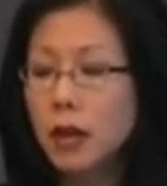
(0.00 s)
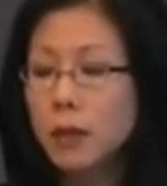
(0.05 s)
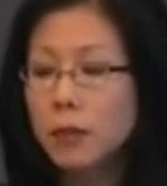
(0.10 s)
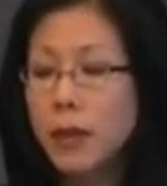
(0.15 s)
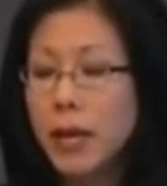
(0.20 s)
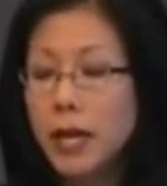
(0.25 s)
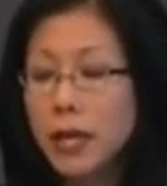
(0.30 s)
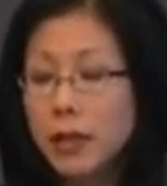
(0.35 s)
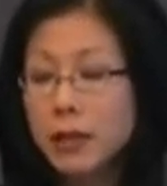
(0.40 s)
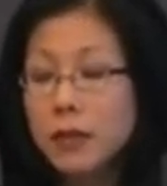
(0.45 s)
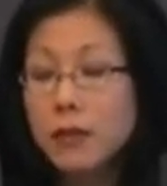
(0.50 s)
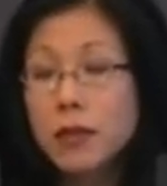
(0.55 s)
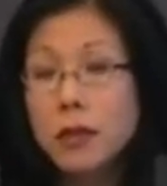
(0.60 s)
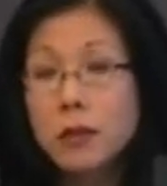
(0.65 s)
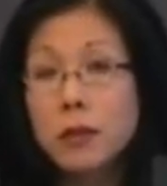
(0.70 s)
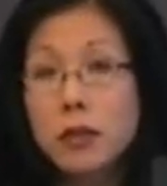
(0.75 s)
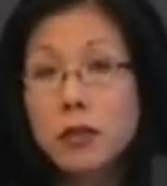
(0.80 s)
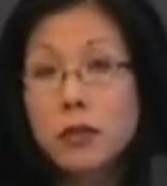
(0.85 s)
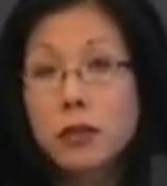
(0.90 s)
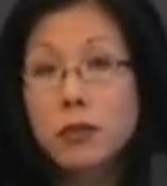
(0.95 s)
Many of
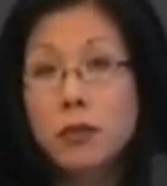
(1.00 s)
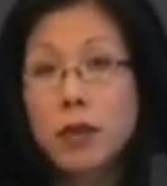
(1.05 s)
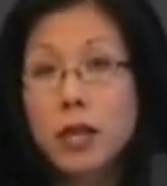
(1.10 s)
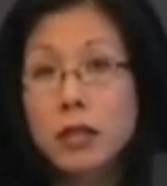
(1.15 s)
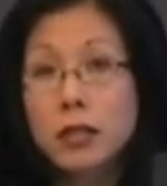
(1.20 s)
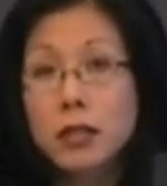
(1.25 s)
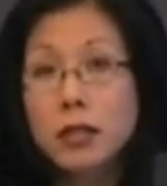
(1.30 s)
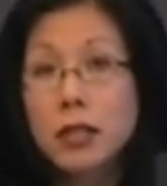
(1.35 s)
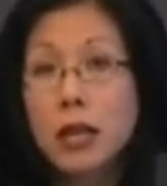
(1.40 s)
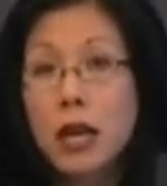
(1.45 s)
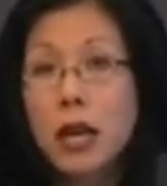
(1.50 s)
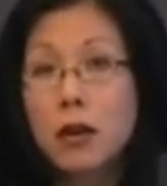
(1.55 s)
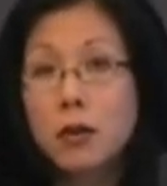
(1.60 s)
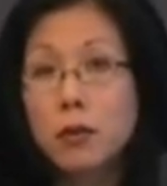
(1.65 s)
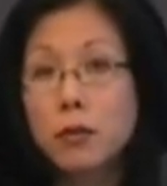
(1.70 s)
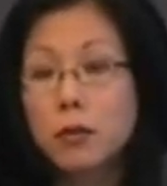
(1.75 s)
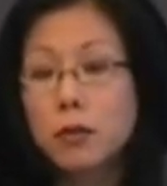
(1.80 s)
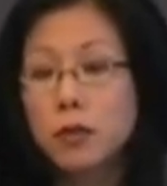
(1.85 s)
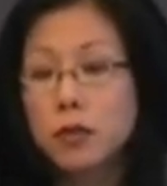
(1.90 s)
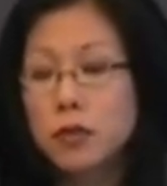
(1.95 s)
them are directed
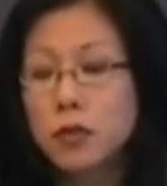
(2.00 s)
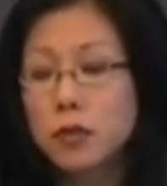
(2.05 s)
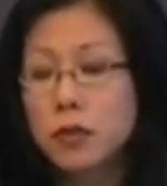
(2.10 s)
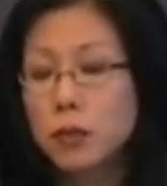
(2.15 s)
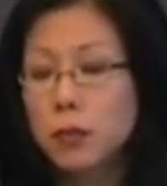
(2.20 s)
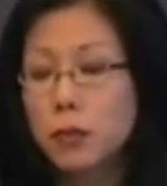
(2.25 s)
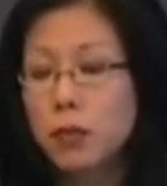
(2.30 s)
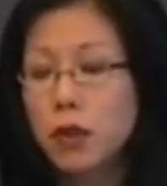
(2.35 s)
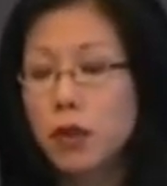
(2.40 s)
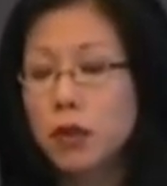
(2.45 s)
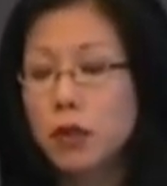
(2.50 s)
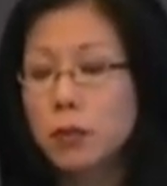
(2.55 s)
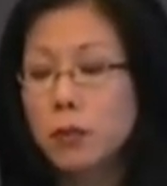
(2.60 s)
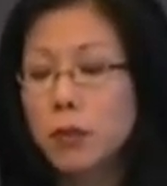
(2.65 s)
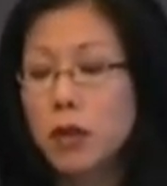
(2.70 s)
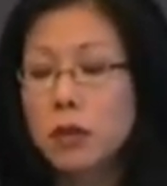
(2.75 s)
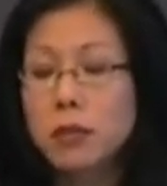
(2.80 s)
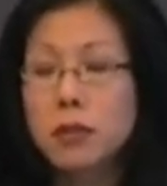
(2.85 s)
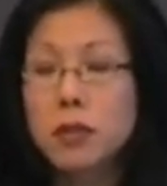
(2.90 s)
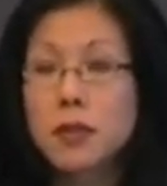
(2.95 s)
outwards to broader
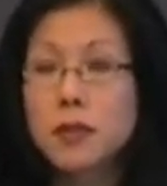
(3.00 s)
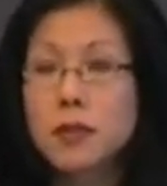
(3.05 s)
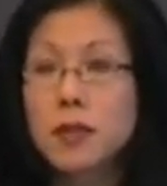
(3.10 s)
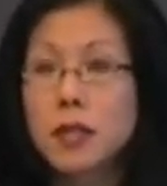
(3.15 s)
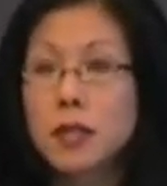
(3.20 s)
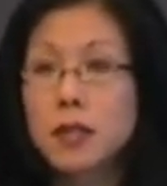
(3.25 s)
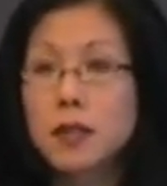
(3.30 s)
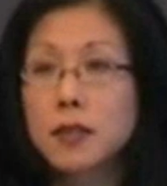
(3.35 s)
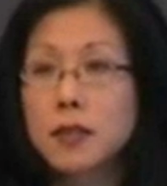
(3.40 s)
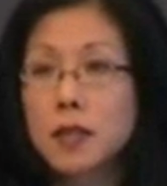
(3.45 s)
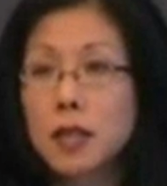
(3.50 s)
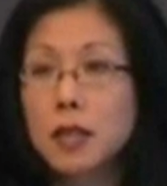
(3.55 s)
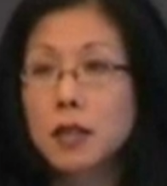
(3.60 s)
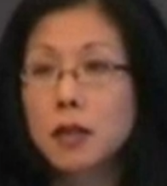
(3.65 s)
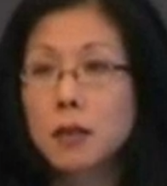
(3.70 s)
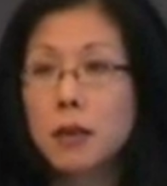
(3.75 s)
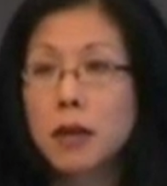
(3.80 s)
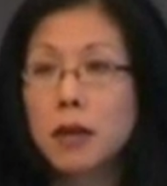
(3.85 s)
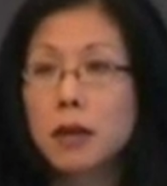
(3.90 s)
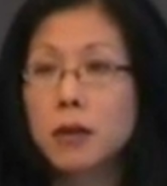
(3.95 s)
publics that
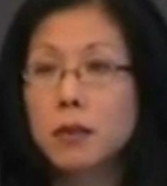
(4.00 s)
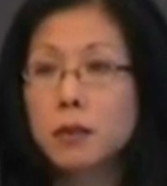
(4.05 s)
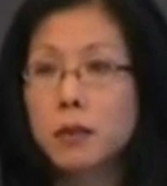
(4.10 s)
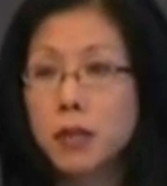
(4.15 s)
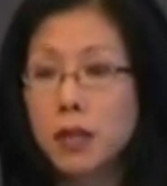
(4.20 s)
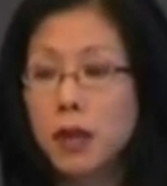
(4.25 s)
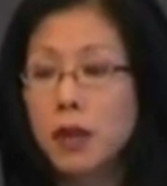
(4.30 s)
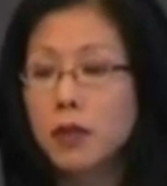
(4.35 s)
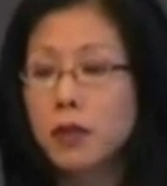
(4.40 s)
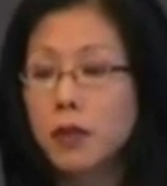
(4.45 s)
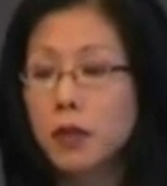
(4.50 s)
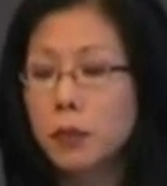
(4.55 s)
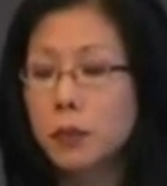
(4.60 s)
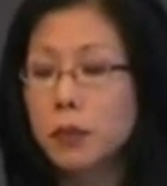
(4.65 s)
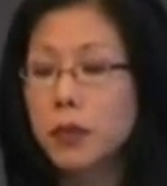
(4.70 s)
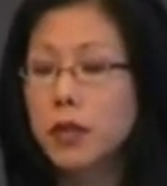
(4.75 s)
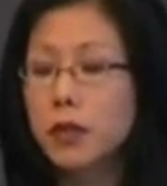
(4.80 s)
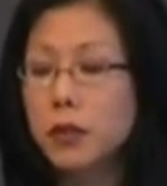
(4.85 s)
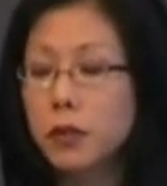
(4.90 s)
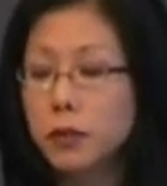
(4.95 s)
extend about, beyond their
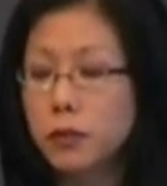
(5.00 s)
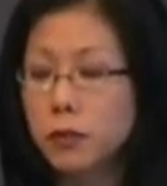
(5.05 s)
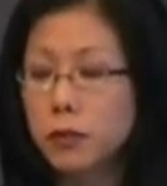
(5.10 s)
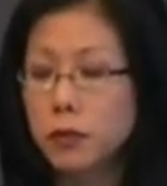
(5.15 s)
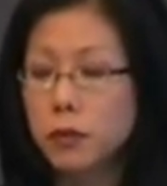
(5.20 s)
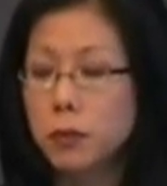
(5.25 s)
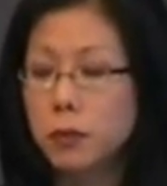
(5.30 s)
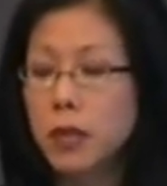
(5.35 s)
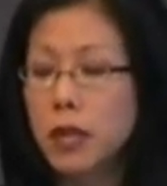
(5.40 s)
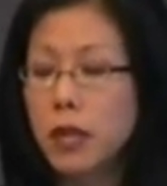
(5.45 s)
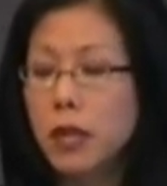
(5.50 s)
peer group.